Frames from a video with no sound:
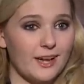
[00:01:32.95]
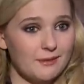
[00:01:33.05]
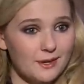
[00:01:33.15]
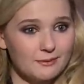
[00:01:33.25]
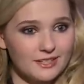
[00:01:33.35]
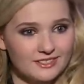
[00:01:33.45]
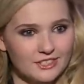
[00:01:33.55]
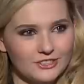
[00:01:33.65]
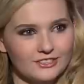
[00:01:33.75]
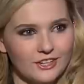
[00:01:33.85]
Abigail
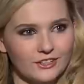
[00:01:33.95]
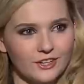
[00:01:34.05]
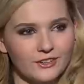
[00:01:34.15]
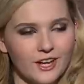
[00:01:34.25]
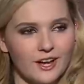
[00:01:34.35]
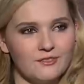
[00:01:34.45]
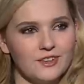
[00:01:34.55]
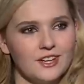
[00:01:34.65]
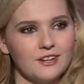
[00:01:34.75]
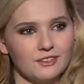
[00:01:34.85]
Breslin, she's all grown up,
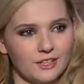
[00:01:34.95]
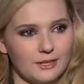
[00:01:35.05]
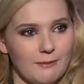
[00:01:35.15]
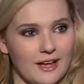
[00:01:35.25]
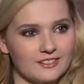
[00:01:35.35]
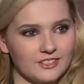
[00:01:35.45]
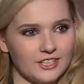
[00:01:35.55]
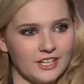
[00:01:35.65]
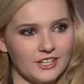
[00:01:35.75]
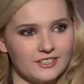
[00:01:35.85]
for like the past
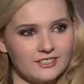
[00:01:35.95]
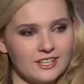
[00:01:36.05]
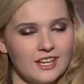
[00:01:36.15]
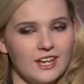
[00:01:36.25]
3 years.